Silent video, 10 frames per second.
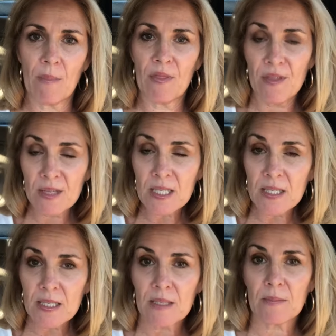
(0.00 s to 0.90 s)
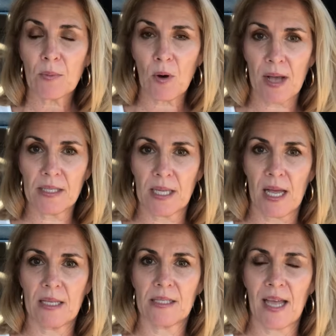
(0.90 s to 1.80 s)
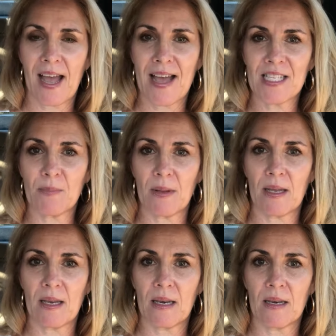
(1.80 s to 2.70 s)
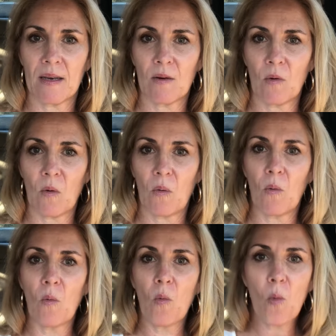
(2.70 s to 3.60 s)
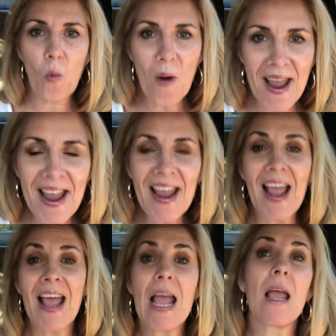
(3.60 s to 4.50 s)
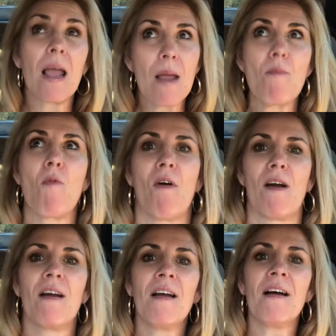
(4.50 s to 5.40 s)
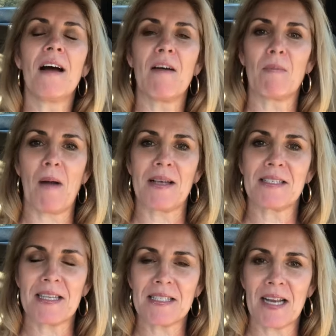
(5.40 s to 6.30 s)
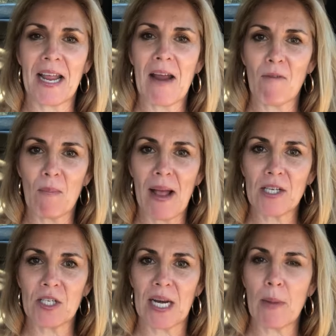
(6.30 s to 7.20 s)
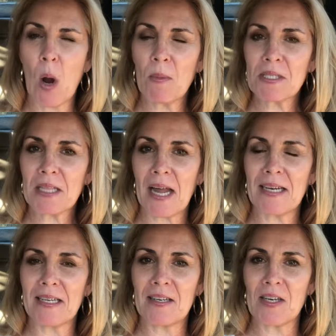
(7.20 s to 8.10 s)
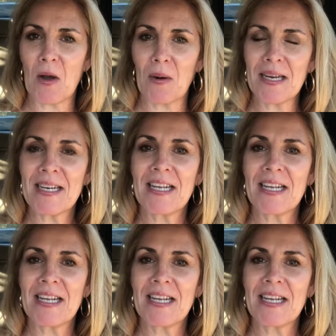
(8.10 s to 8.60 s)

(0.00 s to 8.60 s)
This process has been way more of a process than I ever imagined, and I'm almost glad I didn't know it